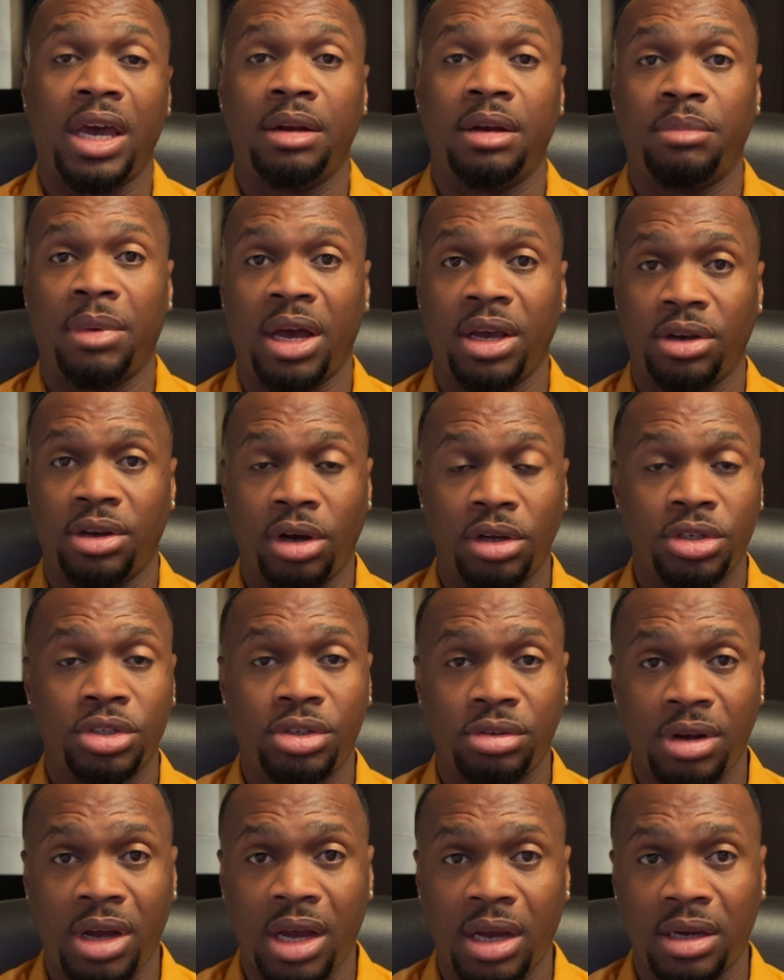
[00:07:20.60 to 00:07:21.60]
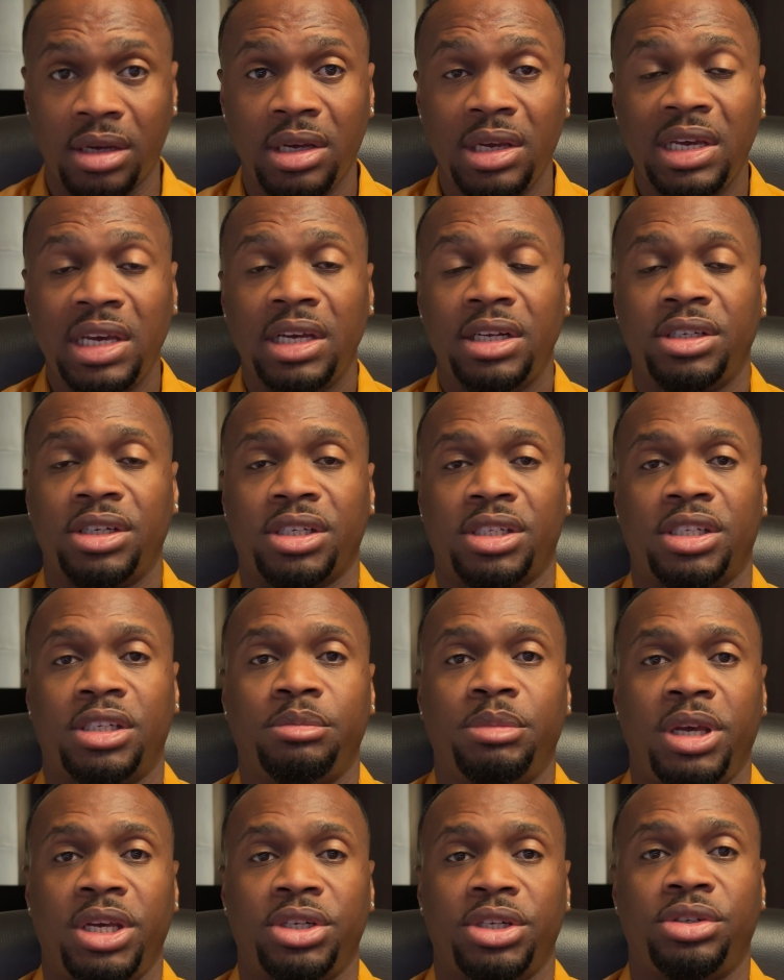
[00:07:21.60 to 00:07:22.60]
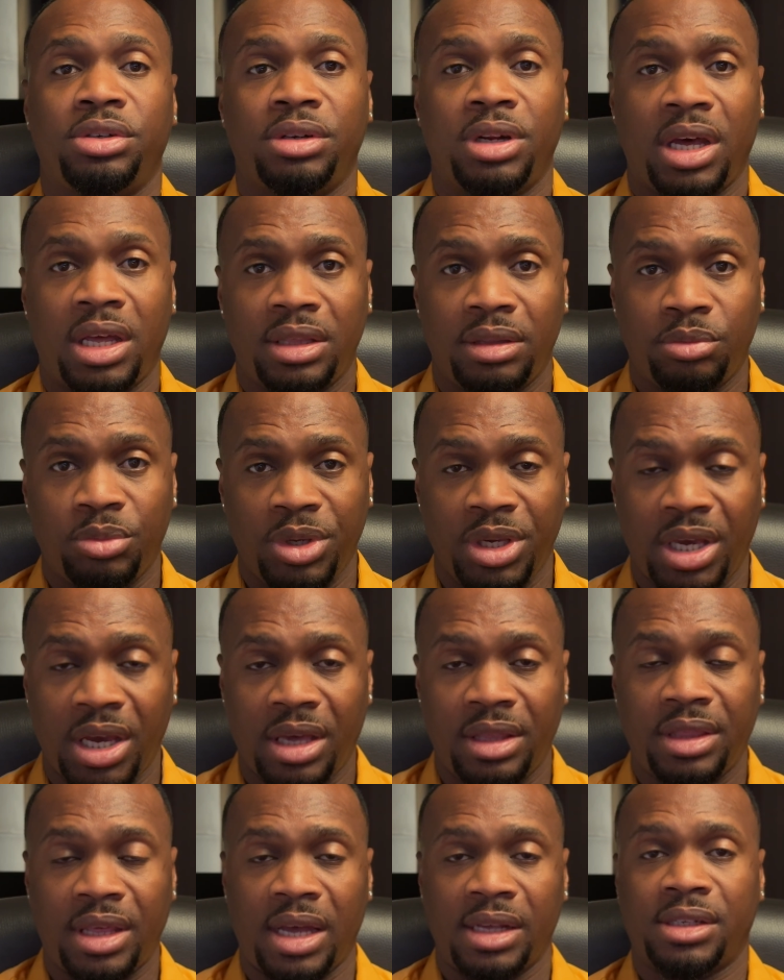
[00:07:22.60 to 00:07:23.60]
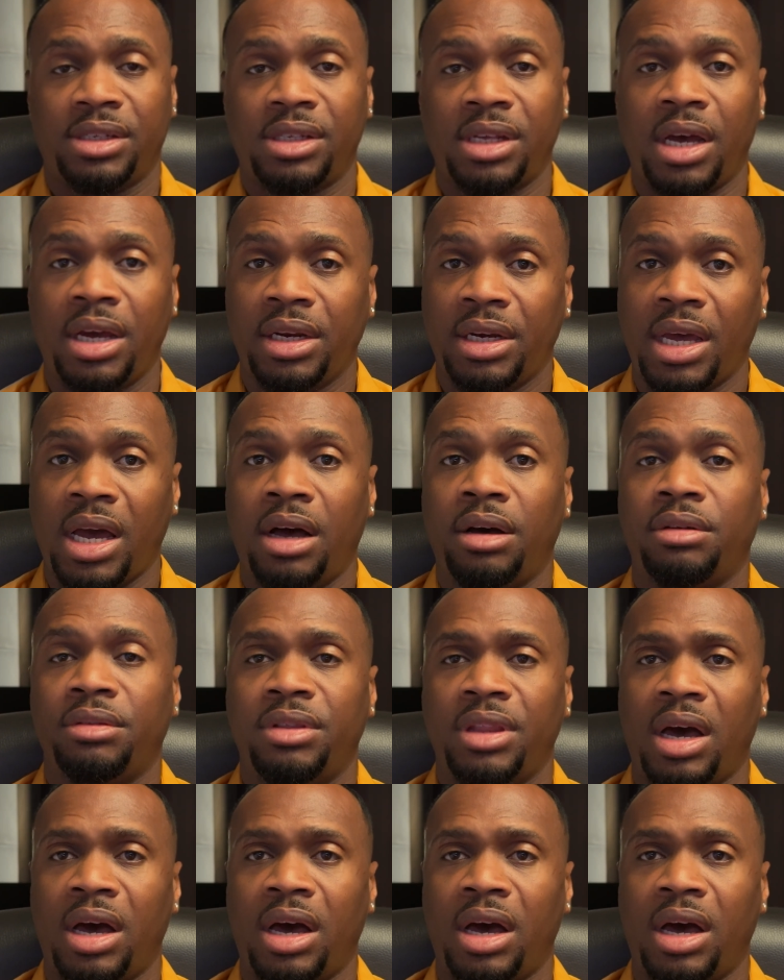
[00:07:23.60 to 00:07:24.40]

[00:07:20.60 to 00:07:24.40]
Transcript: and my contract, just to make sure that we get that signed out.